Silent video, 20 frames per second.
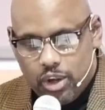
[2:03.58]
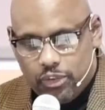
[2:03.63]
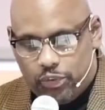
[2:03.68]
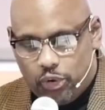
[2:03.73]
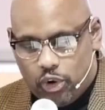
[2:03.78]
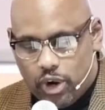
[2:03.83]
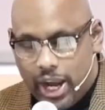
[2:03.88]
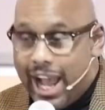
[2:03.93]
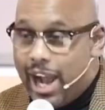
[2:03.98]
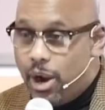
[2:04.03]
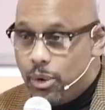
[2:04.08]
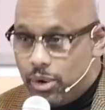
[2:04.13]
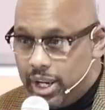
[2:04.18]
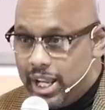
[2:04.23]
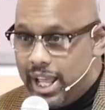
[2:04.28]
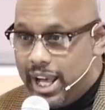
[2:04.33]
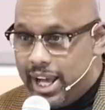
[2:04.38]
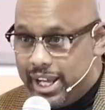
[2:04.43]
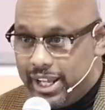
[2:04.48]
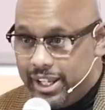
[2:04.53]
for our
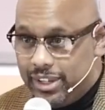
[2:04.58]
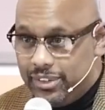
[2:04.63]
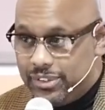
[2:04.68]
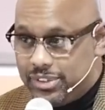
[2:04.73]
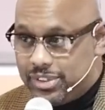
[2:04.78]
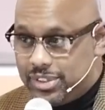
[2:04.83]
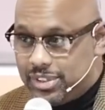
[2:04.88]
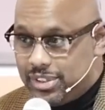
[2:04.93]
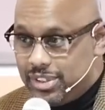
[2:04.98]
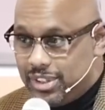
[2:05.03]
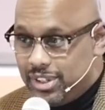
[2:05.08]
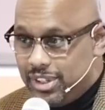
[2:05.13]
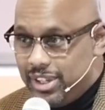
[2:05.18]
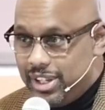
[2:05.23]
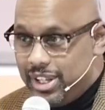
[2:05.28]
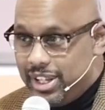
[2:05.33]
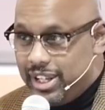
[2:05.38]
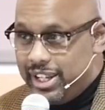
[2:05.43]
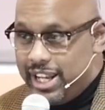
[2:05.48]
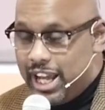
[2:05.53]
lives
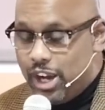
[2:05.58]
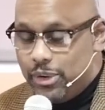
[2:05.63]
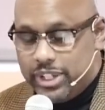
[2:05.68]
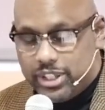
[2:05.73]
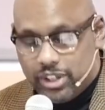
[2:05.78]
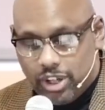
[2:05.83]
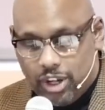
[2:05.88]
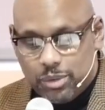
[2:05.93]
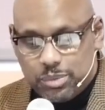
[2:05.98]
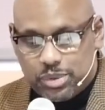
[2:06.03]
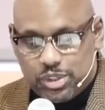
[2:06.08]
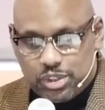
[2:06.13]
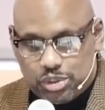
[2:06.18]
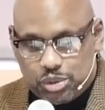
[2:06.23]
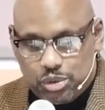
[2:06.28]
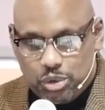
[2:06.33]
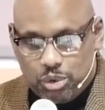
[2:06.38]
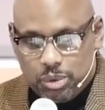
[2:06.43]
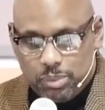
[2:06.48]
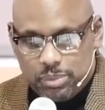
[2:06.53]
and how he calms the
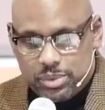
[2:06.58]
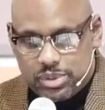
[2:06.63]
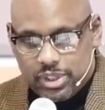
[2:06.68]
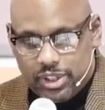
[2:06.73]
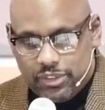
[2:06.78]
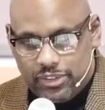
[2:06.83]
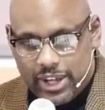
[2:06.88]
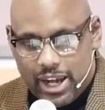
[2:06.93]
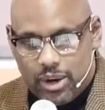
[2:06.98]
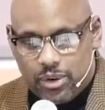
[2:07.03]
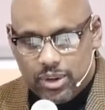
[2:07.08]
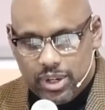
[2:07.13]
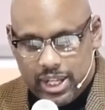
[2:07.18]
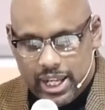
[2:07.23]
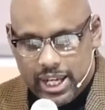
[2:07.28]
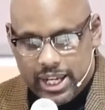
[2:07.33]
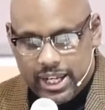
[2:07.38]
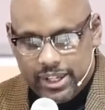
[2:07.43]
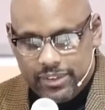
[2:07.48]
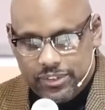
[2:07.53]
storms of our
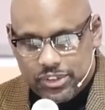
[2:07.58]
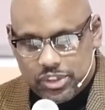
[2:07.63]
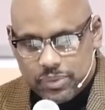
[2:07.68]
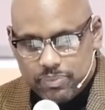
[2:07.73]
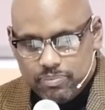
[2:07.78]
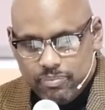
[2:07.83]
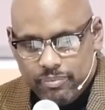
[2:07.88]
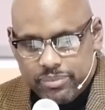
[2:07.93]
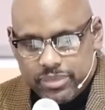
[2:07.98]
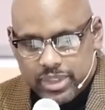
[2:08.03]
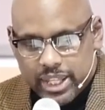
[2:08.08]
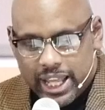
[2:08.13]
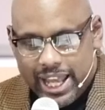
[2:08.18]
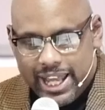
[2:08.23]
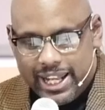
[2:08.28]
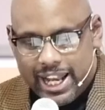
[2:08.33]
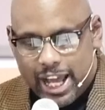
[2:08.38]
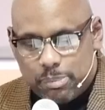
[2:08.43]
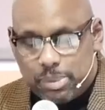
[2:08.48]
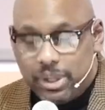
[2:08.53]
lives.
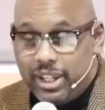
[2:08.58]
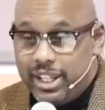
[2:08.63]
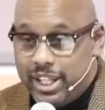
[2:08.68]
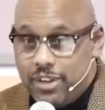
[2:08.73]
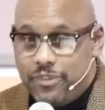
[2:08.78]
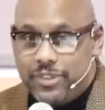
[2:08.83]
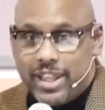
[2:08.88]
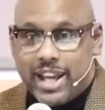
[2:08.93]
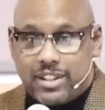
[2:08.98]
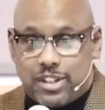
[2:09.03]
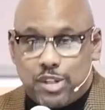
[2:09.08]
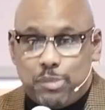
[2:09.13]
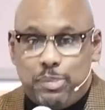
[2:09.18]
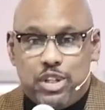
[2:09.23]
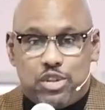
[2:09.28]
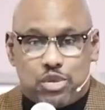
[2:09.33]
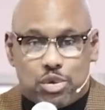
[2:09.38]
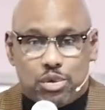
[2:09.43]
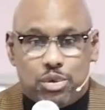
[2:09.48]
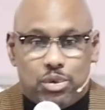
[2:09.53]
And I believe that to
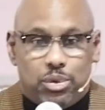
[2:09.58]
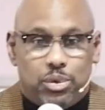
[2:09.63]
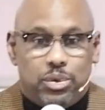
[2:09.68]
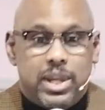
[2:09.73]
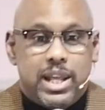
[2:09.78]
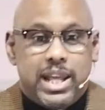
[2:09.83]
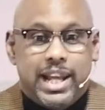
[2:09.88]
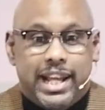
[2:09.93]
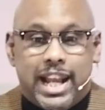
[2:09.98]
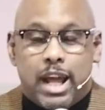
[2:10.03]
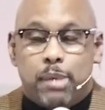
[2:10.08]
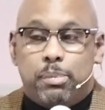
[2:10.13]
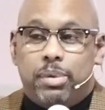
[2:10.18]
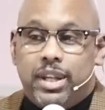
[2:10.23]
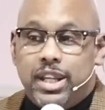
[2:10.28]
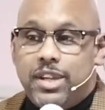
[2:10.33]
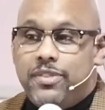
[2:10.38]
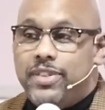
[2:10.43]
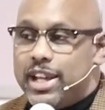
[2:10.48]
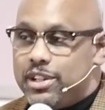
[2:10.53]
be true. And I
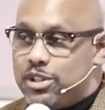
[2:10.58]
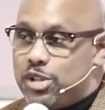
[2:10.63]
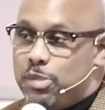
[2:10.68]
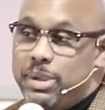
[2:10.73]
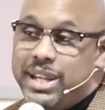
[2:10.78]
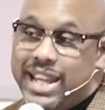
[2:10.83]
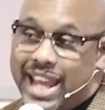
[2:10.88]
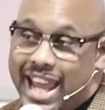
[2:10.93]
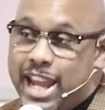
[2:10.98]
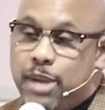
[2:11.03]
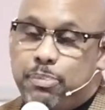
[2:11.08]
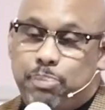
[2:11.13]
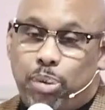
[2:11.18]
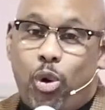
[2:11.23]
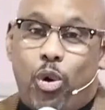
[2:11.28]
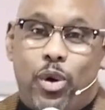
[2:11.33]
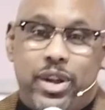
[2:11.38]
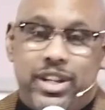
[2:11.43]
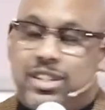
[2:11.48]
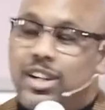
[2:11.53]
believe that to be a
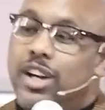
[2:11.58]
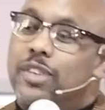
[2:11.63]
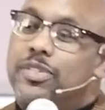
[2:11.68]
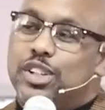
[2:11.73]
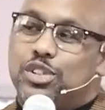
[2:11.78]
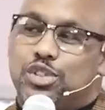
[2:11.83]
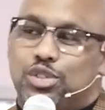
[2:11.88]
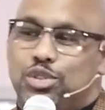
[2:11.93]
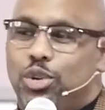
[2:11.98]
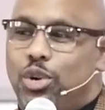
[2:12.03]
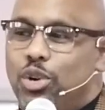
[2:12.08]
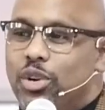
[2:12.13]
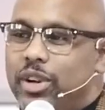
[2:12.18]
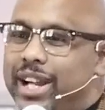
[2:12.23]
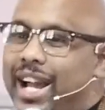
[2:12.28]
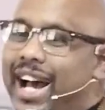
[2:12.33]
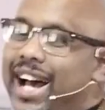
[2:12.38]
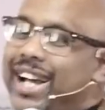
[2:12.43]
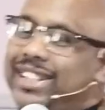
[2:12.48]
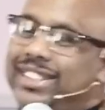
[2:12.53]
point of this story. I